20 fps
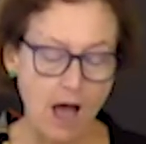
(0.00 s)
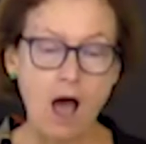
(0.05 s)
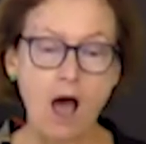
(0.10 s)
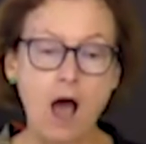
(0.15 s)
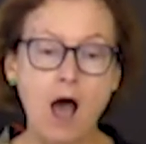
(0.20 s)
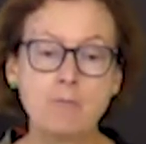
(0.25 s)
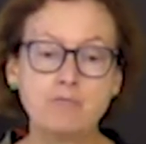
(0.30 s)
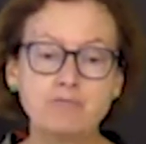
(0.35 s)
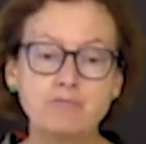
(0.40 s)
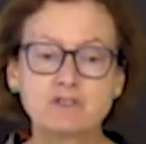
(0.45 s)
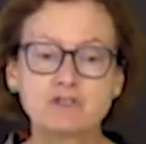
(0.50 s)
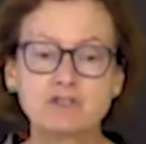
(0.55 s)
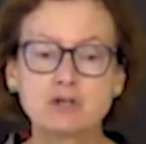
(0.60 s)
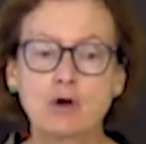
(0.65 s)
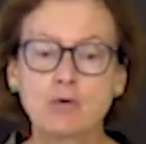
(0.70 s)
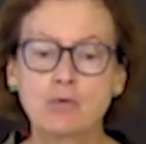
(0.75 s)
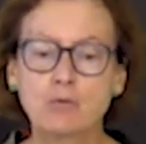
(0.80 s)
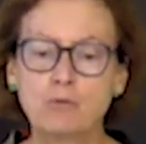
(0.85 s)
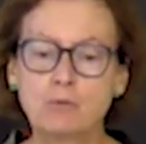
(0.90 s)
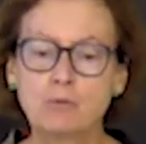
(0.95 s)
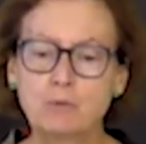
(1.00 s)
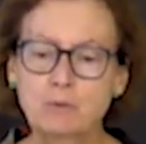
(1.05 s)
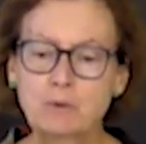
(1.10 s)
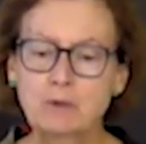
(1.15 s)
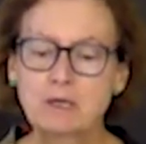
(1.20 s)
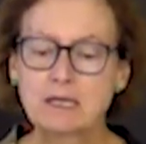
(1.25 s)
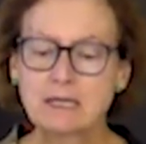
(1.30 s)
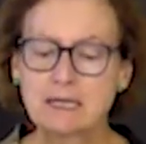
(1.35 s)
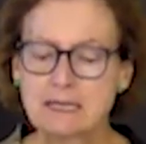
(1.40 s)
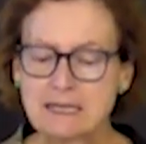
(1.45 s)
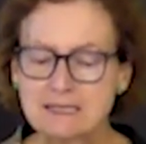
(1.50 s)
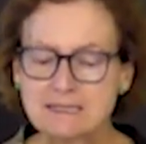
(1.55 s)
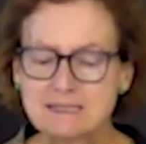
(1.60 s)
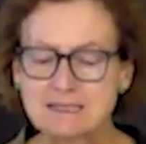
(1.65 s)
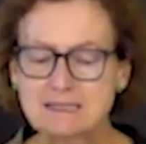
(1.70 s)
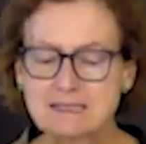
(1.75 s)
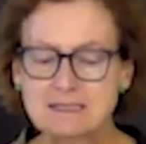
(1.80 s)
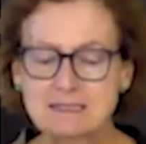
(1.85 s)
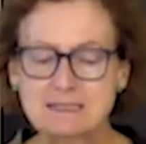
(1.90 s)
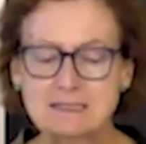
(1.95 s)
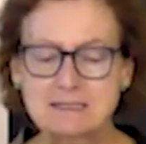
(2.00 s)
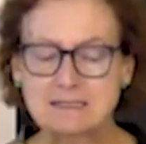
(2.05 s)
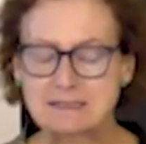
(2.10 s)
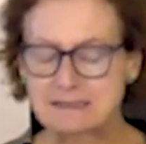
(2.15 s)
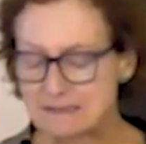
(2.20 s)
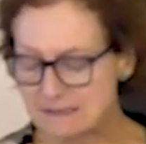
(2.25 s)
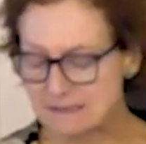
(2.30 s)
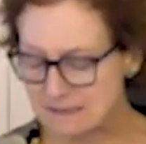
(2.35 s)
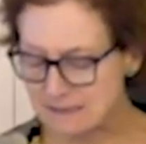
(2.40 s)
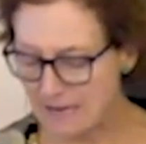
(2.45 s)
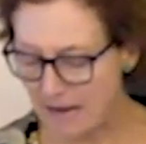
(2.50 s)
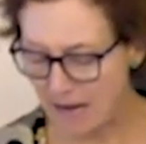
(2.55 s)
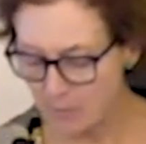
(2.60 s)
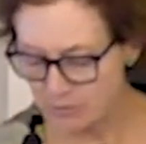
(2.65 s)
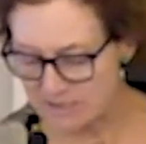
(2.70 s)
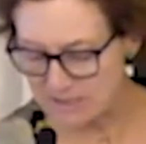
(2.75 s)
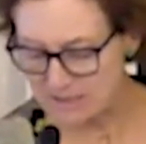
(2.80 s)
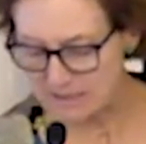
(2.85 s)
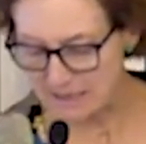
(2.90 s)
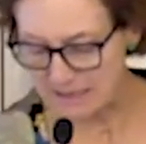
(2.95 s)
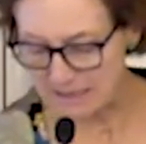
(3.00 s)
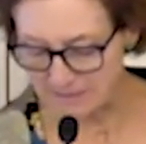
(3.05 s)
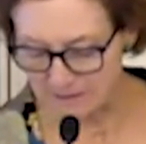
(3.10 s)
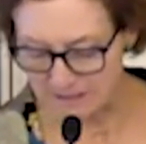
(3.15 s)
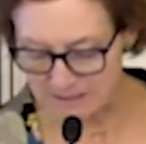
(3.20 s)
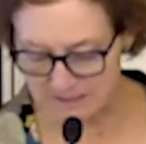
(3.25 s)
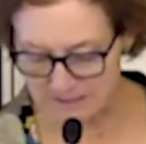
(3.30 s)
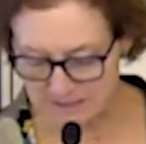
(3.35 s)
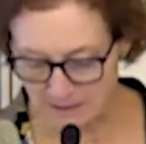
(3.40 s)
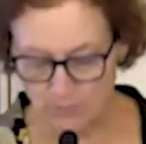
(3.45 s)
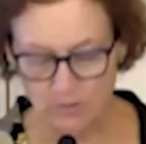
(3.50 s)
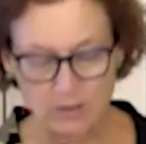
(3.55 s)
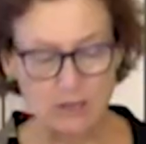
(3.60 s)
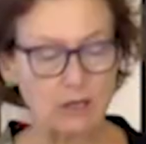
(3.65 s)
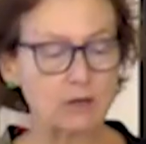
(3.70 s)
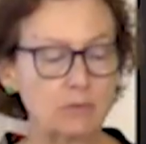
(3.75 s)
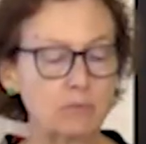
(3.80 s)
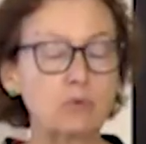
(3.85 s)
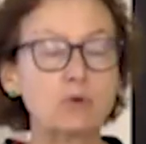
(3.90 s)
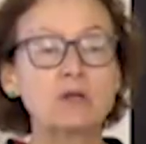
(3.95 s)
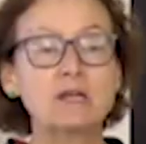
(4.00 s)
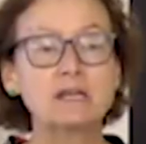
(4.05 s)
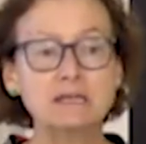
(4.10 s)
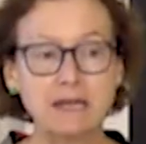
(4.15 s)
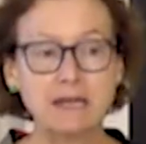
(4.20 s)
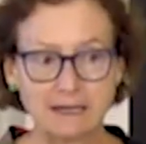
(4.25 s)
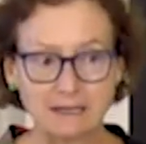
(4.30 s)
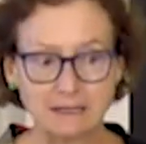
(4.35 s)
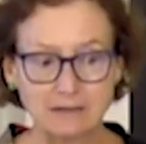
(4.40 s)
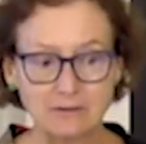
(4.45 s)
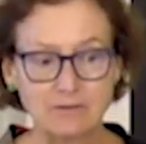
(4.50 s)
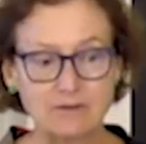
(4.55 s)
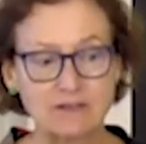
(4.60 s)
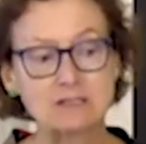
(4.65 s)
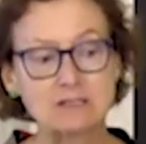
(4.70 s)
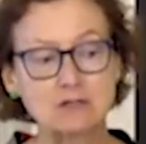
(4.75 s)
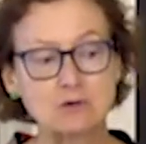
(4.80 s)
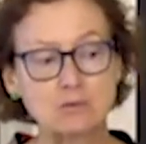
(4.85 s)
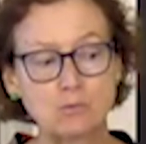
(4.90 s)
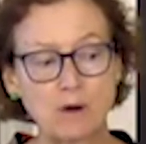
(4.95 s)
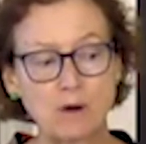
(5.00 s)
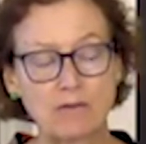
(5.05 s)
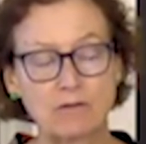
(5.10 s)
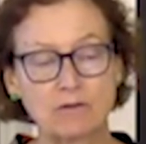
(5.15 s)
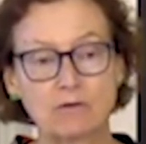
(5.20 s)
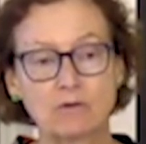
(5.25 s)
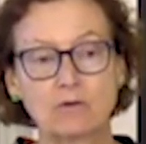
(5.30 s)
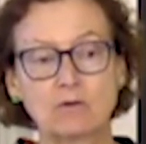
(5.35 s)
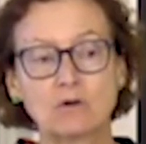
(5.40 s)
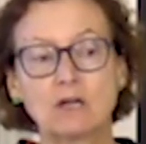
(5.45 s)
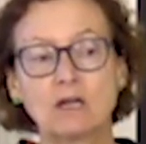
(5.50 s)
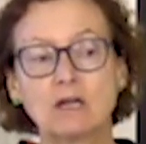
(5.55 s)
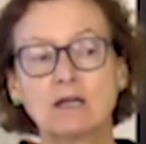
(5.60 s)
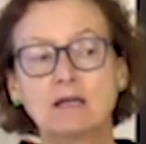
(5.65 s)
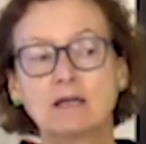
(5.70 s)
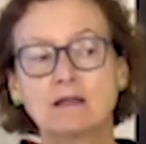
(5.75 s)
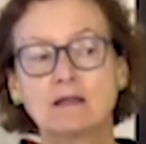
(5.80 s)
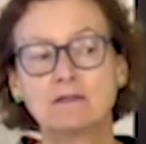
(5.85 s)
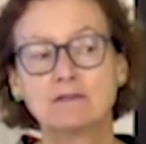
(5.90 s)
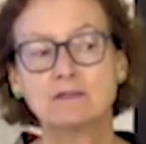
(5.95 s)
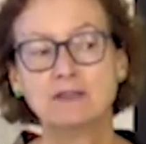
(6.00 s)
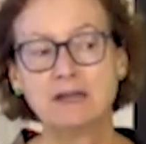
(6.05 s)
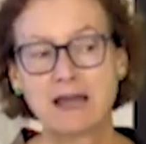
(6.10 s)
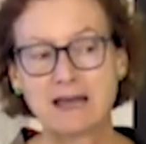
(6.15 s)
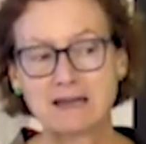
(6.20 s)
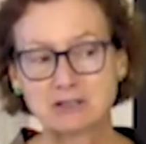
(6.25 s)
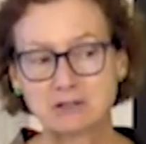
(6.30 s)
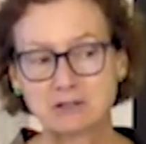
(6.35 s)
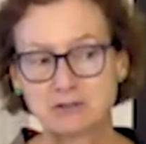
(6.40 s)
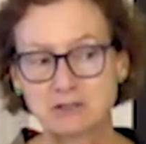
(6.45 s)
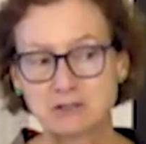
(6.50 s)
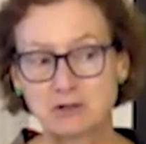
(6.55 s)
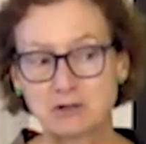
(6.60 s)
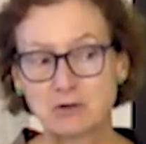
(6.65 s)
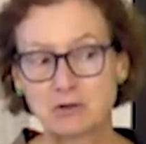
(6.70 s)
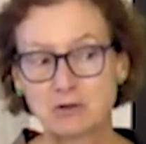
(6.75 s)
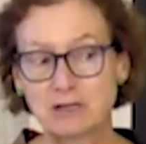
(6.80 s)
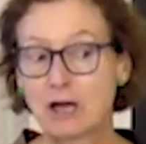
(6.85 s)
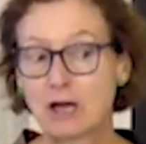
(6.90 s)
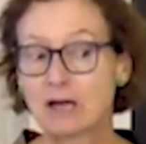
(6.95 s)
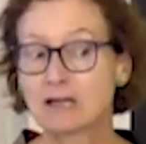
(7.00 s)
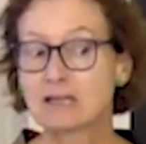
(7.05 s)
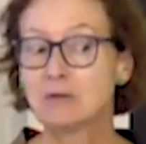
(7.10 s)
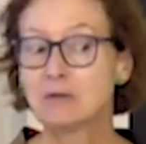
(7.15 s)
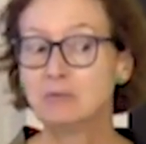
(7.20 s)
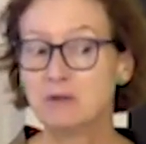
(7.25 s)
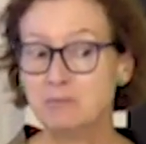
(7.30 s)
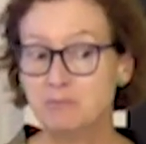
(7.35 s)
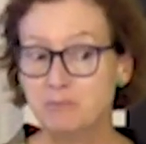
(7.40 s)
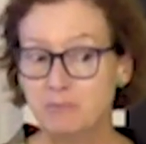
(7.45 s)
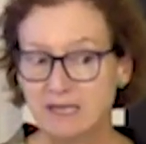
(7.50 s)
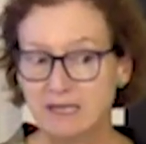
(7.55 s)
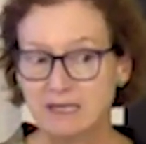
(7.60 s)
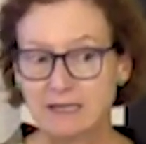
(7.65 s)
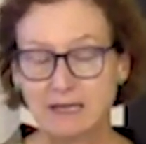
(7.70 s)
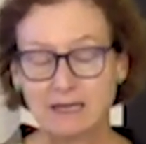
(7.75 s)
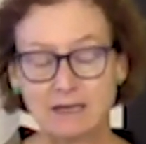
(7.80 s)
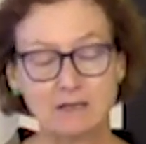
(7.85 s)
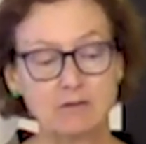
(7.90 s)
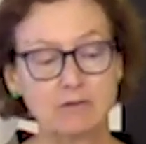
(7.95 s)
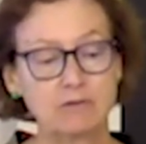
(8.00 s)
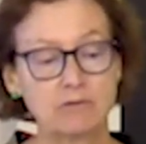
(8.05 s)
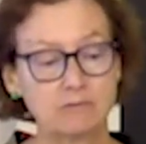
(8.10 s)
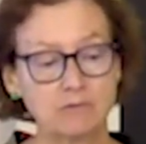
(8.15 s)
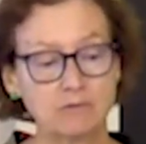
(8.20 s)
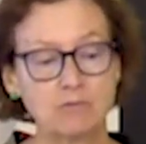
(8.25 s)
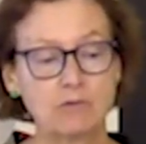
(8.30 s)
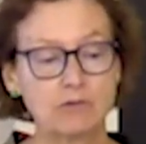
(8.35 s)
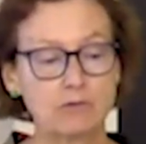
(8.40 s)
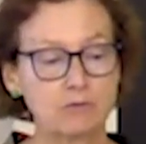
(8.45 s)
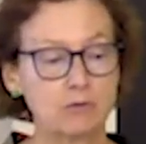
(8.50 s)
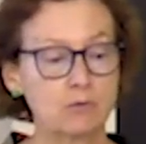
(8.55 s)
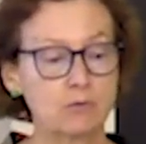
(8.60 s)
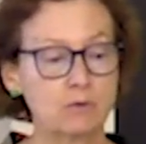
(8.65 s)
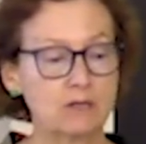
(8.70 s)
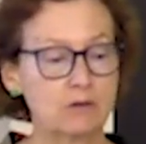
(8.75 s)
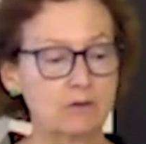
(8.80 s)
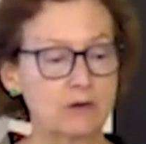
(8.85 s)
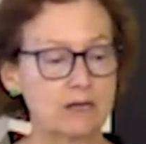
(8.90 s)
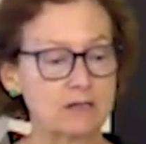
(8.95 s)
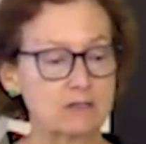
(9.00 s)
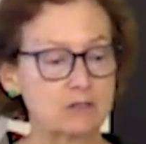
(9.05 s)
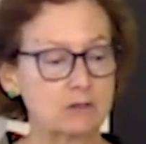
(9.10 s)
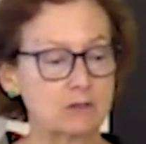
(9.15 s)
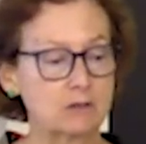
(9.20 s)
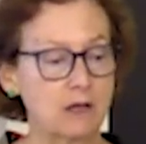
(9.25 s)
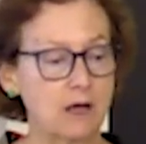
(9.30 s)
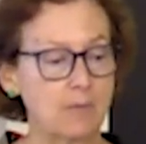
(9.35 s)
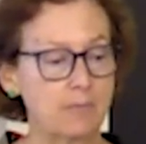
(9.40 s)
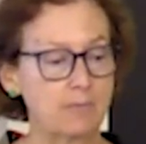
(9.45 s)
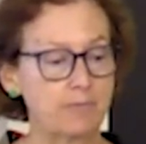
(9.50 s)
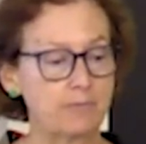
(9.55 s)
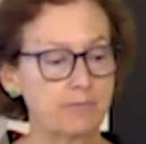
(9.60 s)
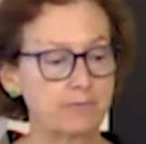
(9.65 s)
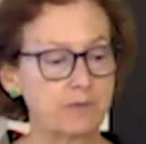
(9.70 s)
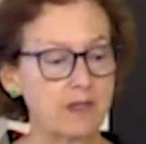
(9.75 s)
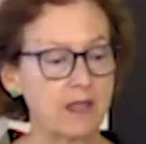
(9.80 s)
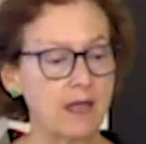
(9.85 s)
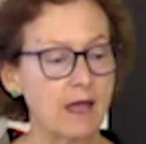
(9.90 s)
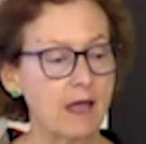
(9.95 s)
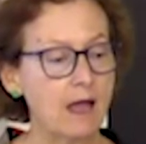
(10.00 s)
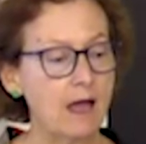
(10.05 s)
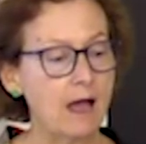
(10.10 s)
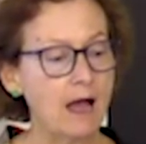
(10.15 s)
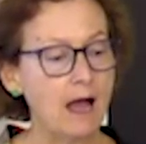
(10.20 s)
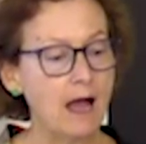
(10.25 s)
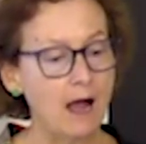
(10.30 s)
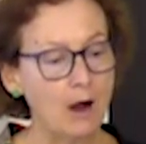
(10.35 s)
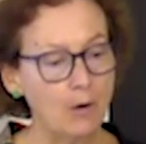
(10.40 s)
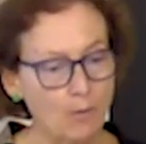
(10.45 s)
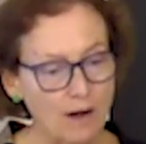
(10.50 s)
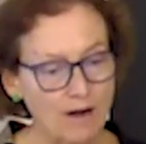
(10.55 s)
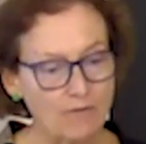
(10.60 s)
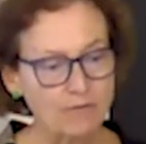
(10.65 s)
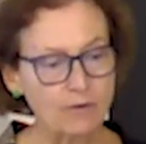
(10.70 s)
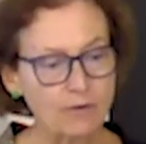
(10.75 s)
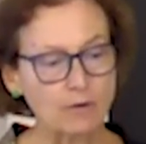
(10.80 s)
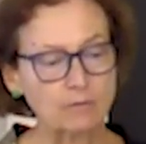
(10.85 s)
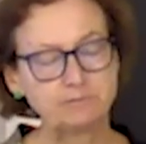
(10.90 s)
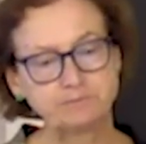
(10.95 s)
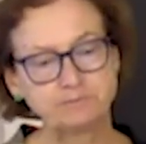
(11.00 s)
Um, so it's I would say in this area, pretty negative as to whether the national security law can be mitigated through international law. However,